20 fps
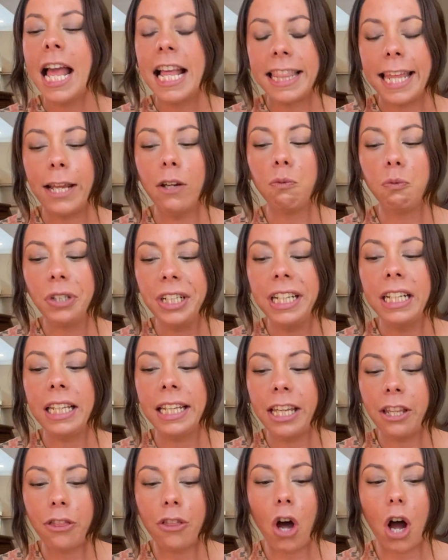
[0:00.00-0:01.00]
they
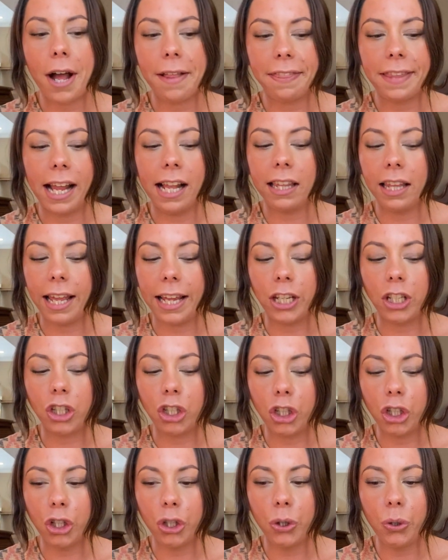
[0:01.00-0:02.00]
really thought that like
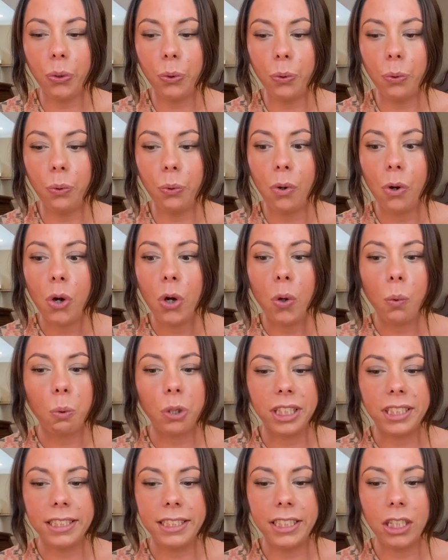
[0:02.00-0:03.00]
you
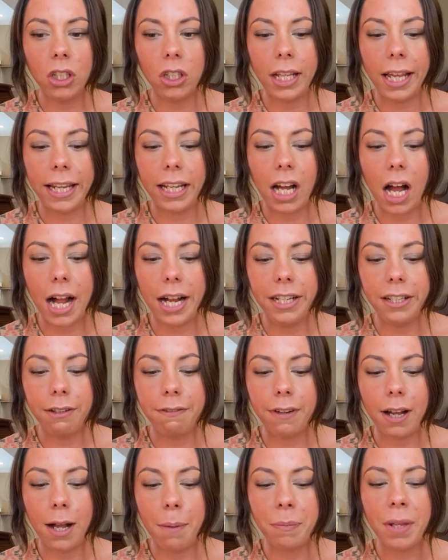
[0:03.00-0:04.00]
were still like kind of